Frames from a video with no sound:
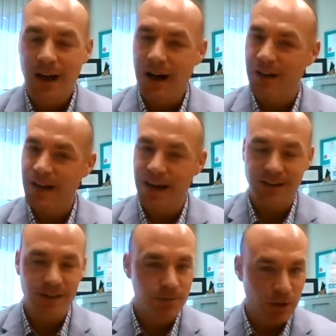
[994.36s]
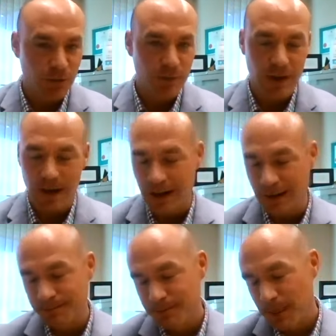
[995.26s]
Uh, that's been uh,
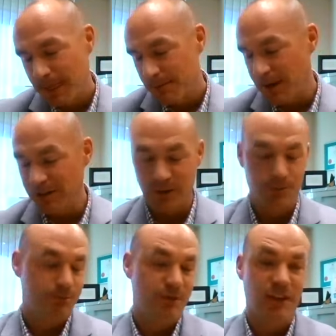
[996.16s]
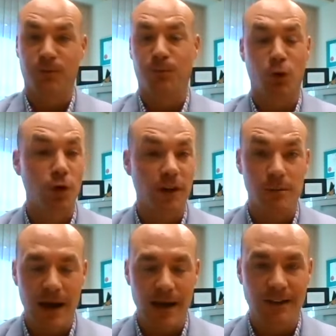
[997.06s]
basically
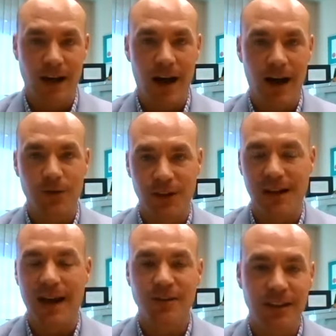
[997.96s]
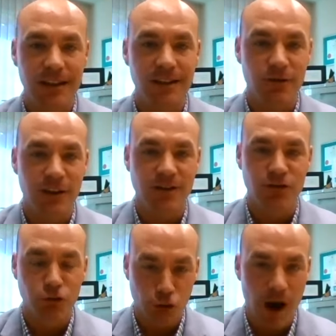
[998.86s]
disproven many times, and it actually
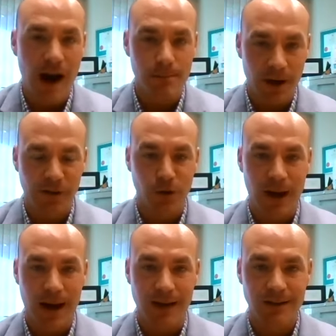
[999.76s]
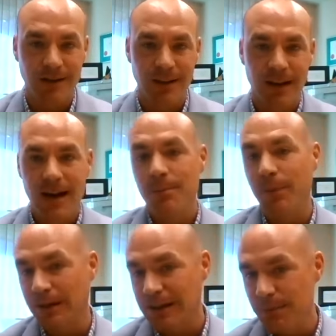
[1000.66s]
increases dry muscle mass.
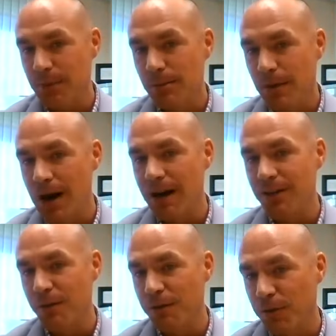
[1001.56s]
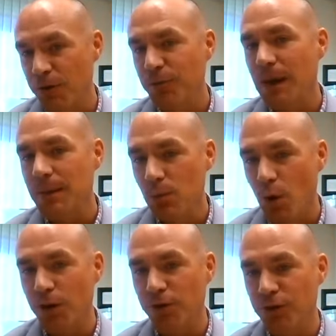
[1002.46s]
But keep in mind, the first maybe
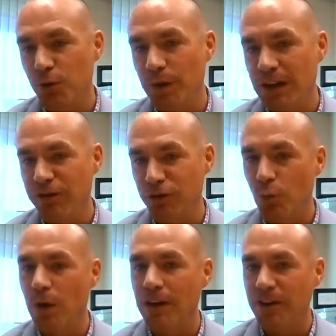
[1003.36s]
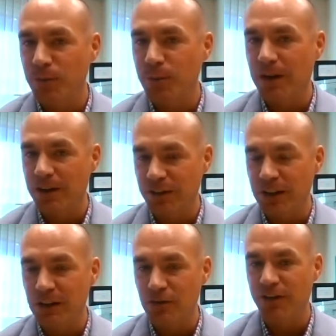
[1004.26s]
one or two weeks, you will experience an
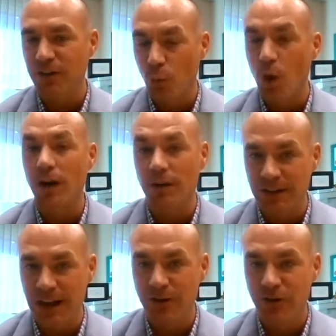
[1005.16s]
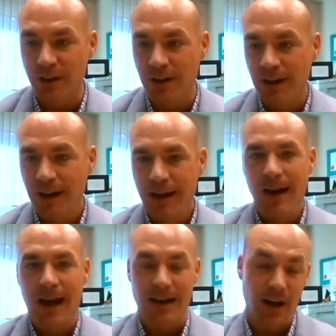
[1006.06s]
increase in water retention.
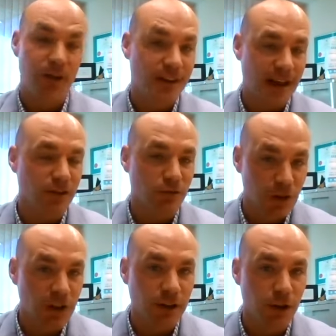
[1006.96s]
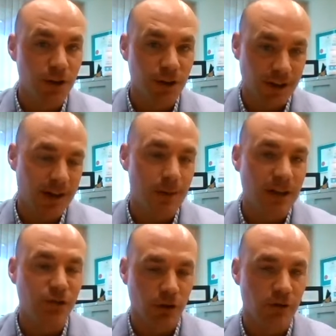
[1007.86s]
And I think that's a really good thing. That
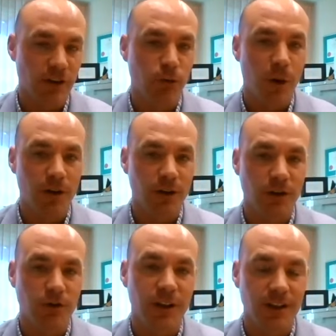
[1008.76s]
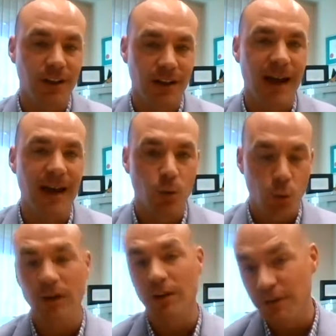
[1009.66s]
means you're a responder to creatine, and it
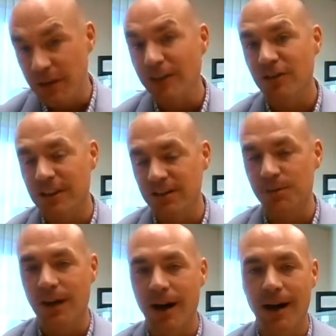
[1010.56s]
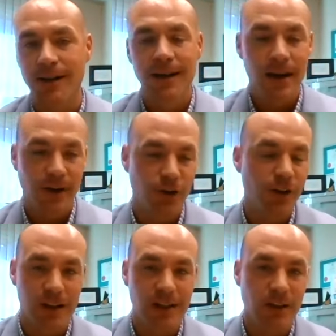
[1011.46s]
will eventually subside, and you'll
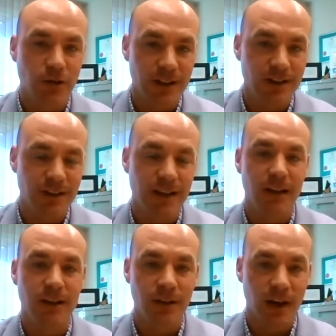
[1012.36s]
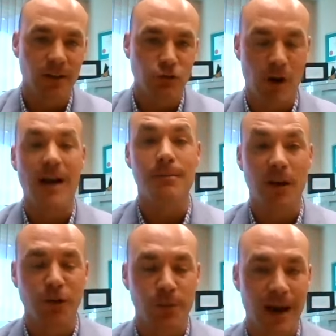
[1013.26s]
get an increase in uh, dry
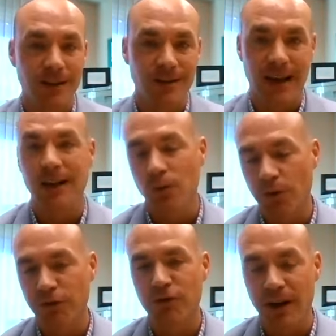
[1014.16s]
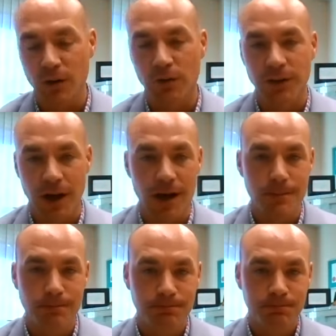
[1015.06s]
muscle mass and or strength over time.